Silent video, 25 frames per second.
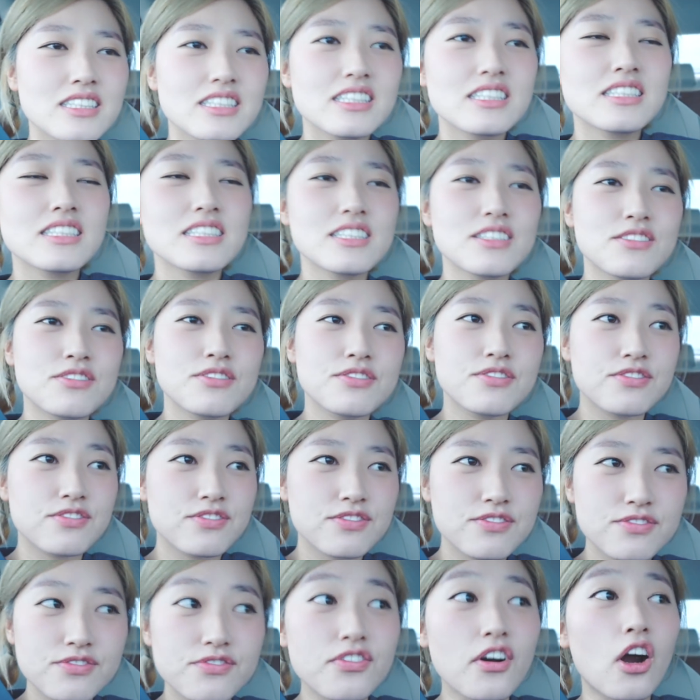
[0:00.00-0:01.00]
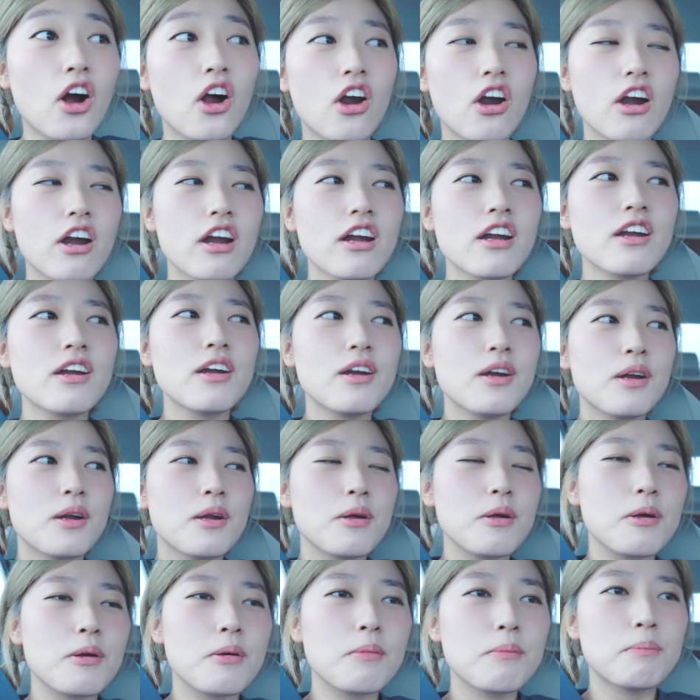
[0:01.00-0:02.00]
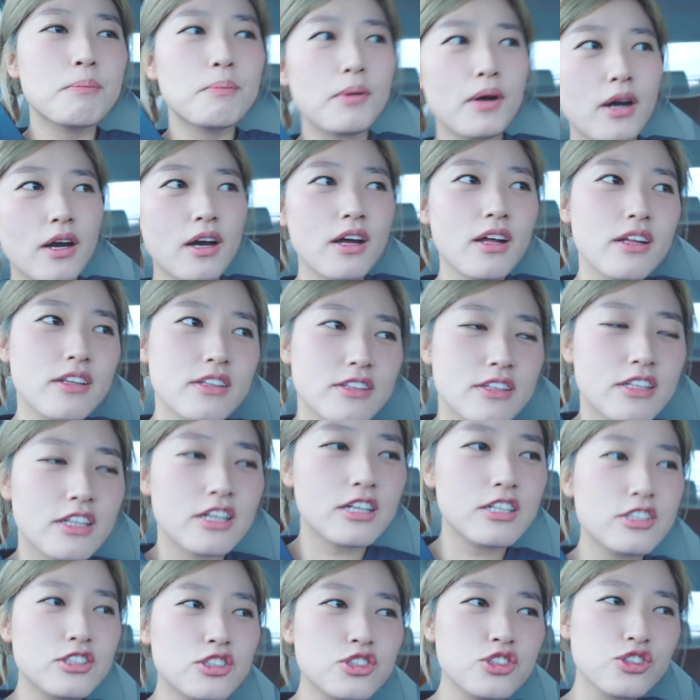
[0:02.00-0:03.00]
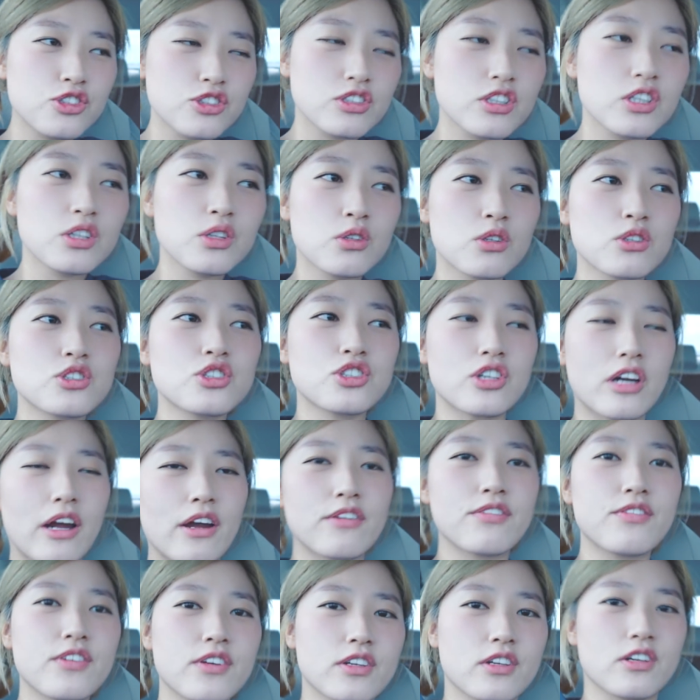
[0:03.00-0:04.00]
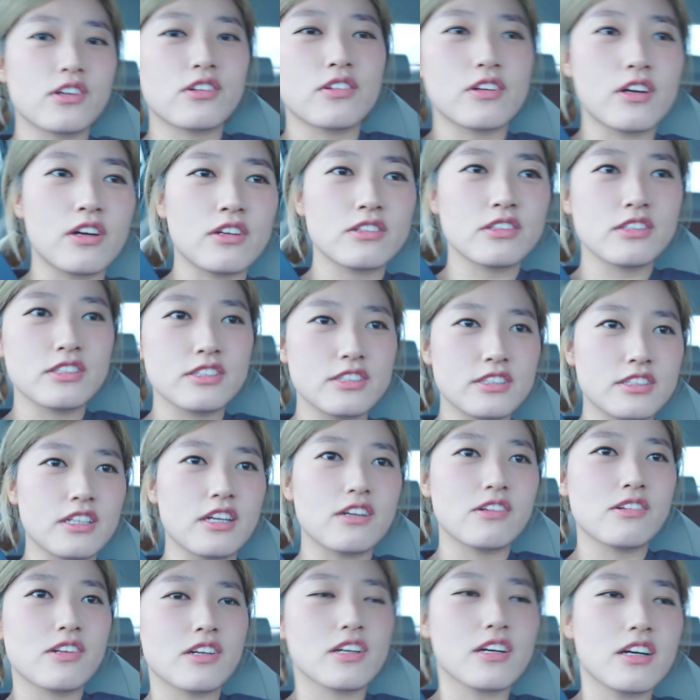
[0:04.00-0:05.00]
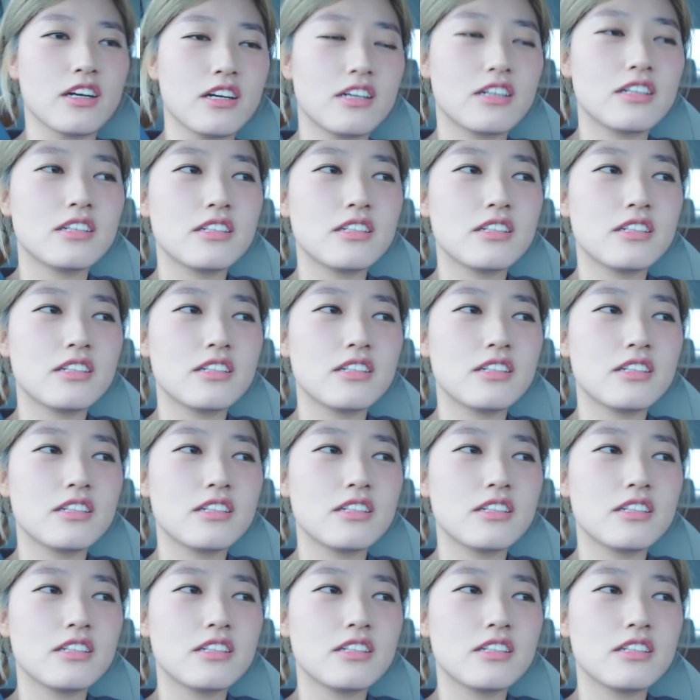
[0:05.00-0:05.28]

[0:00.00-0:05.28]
it's far, but there's usually no traffic around this area,